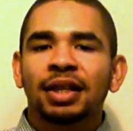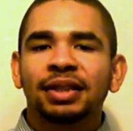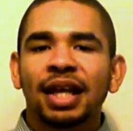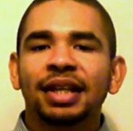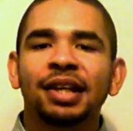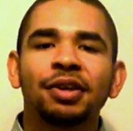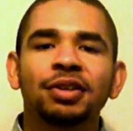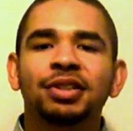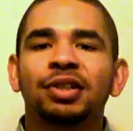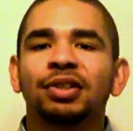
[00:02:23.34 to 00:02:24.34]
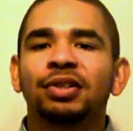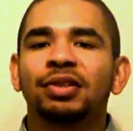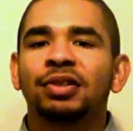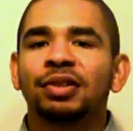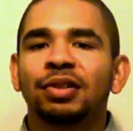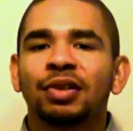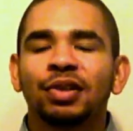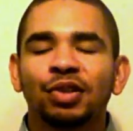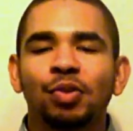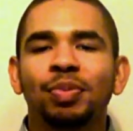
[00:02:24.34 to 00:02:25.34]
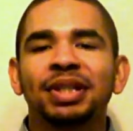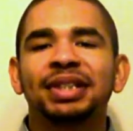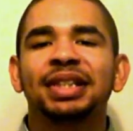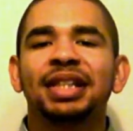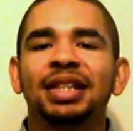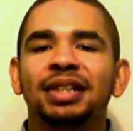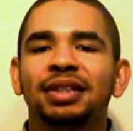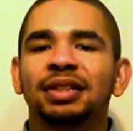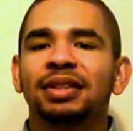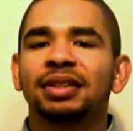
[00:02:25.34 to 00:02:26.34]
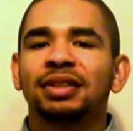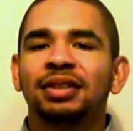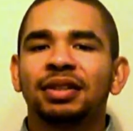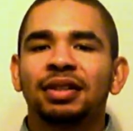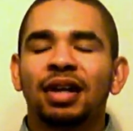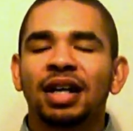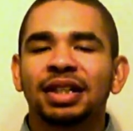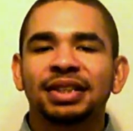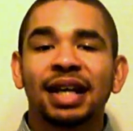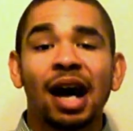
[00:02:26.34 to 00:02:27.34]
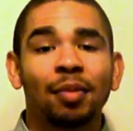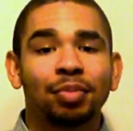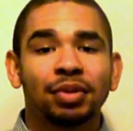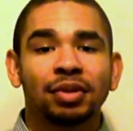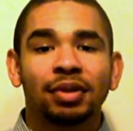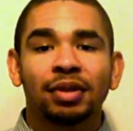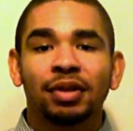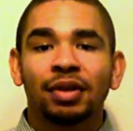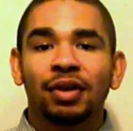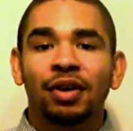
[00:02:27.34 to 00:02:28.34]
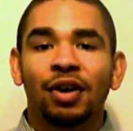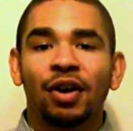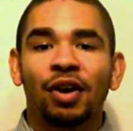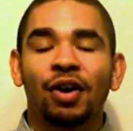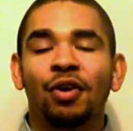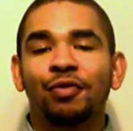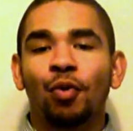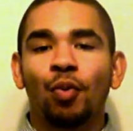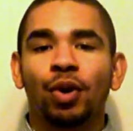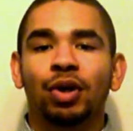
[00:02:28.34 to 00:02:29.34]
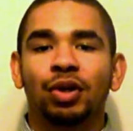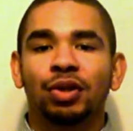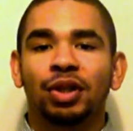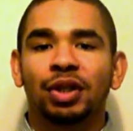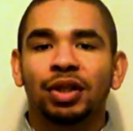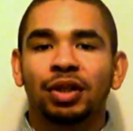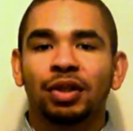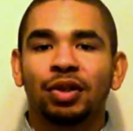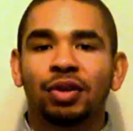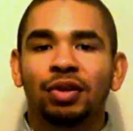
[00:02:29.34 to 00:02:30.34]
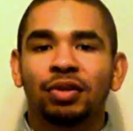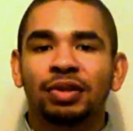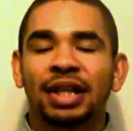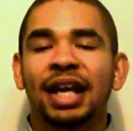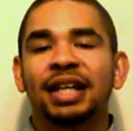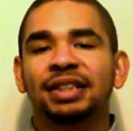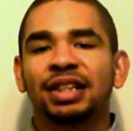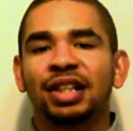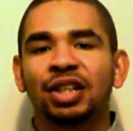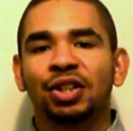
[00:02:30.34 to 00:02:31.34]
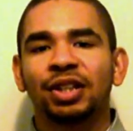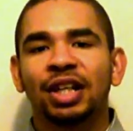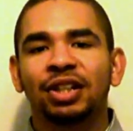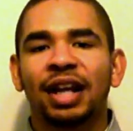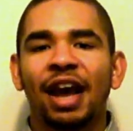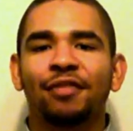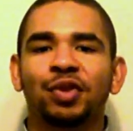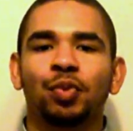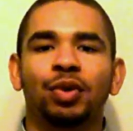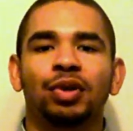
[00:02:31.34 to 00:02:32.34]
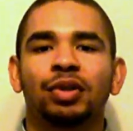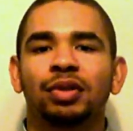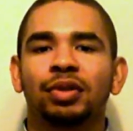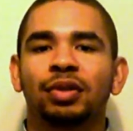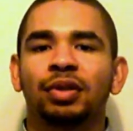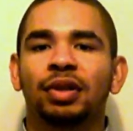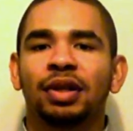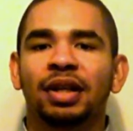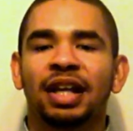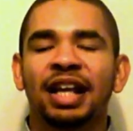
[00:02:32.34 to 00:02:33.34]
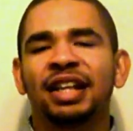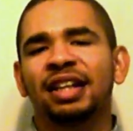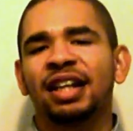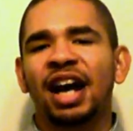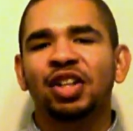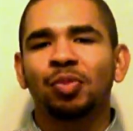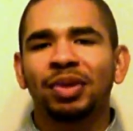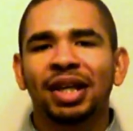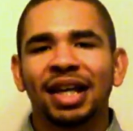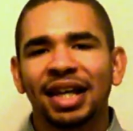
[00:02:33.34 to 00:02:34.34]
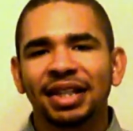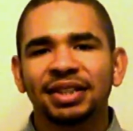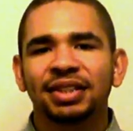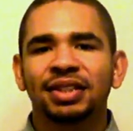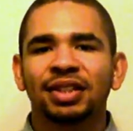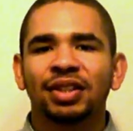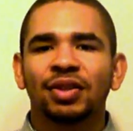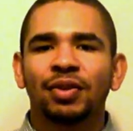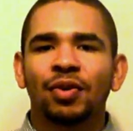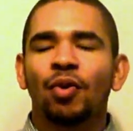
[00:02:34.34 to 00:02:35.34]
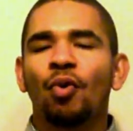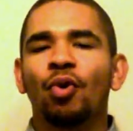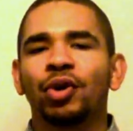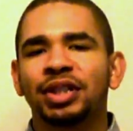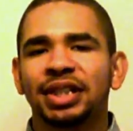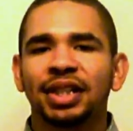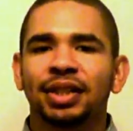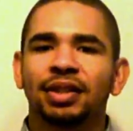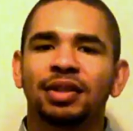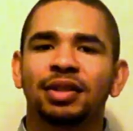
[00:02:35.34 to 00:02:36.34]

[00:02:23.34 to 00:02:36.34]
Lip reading: That character could be seen on the top of a word that has another letter afterward. And it'll either be an S or a T.